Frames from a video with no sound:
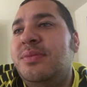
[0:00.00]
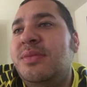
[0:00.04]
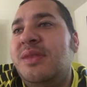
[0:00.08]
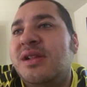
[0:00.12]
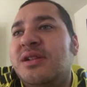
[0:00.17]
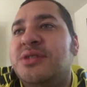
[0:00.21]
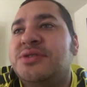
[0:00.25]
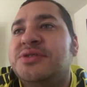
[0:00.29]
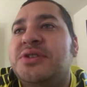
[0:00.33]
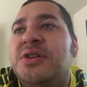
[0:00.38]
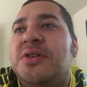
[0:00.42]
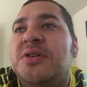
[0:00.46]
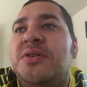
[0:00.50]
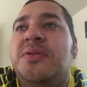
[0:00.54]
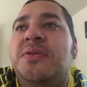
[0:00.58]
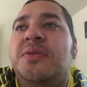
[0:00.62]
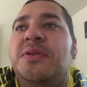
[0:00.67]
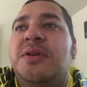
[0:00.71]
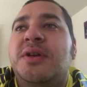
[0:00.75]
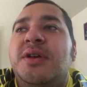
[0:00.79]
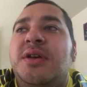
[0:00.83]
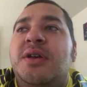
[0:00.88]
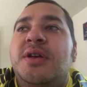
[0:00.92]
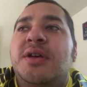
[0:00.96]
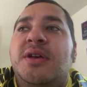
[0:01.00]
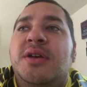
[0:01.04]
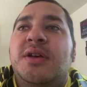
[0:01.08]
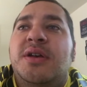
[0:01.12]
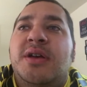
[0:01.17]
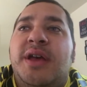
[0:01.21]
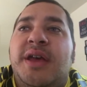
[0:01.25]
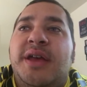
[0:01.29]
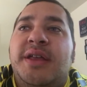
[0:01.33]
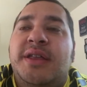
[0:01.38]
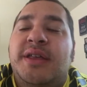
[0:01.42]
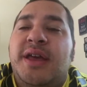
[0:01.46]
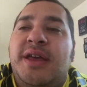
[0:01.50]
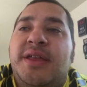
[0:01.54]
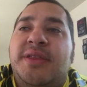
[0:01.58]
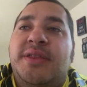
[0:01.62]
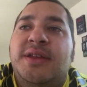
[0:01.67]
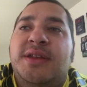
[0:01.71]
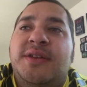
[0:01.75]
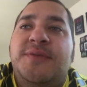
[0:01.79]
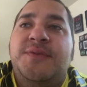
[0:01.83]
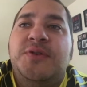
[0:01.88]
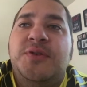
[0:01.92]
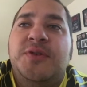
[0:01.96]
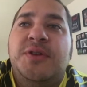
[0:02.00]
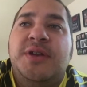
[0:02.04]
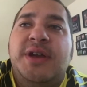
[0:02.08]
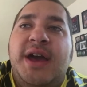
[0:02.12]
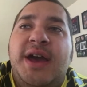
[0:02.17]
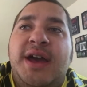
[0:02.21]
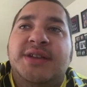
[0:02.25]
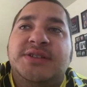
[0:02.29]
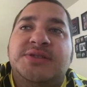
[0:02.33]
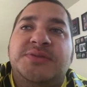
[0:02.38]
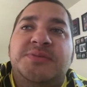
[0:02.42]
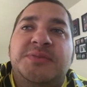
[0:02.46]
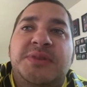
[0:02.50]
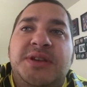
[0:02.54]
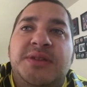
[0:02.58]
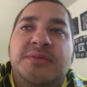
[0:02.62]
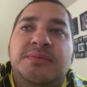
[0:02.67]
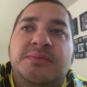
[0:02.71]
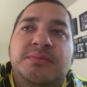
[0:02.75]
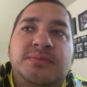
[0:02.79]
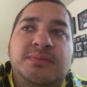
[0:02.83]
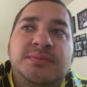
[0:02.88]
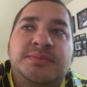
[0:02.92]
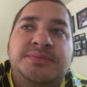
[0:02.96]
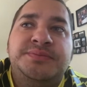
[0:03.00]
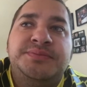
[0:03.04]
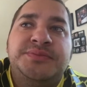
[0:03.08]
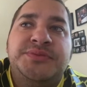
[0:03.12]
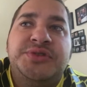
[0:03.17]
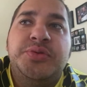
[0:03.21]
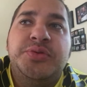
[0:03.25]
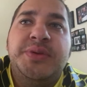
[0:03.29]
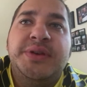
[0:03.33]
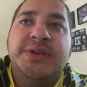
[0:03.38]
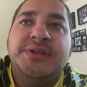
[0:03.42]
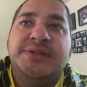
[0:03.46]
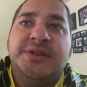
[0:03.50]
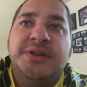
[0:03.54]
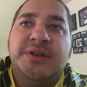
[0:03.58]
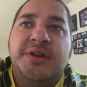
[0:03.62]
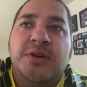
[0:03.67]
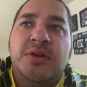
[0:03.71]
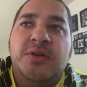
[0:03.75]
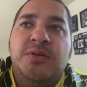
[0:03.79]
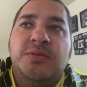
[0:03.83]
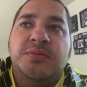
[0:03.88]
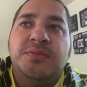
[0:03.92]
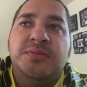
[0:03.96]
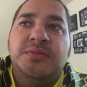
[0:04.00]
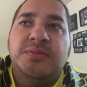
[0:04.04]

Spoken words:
So, and then if you would have asked me 2 weeks ago